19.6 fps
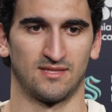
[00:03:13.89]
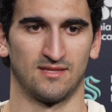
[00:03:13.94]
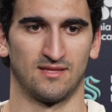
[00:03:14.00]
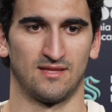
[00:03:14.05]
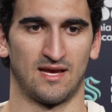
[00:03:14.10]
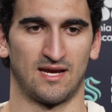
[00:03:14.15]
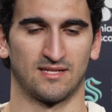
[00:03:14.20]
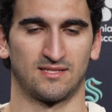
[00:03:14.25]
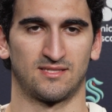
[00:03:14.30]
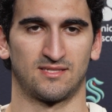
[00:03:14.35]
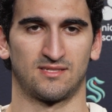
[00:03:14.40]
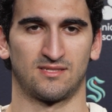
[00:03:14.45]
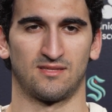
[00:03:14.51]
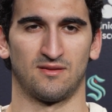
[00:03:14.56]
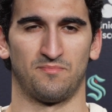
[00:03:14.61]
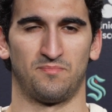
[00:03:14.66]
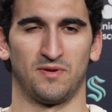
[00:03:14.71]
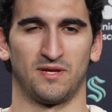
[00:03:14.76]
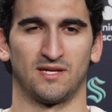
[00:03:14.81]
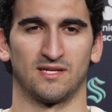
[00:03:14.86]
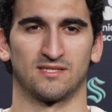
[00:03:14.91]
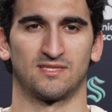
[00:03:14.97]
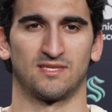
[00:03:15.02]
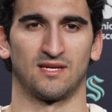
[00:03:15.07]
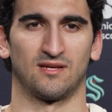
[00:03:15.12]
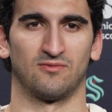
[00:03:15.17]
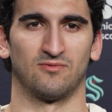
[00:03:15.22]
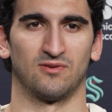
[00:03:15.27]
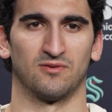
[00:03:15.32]
that's the biggest
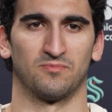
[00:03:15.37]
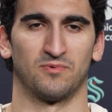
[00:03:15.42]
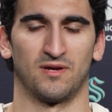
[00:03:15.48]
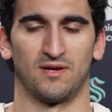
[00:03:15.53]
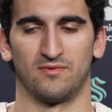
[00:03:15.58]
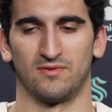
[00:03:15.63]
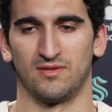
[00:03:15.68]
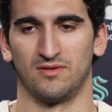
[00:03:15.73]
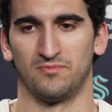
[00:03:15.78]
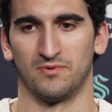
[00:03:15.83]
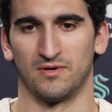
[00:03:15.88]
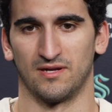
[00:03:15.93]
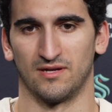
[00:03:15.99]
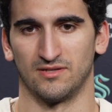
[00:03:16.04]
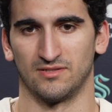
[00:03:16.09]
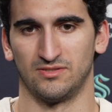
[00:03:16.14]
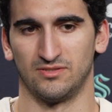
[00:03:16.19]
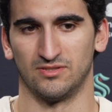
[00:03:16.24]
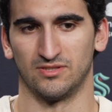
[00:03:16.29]
thing when you're playing with new players.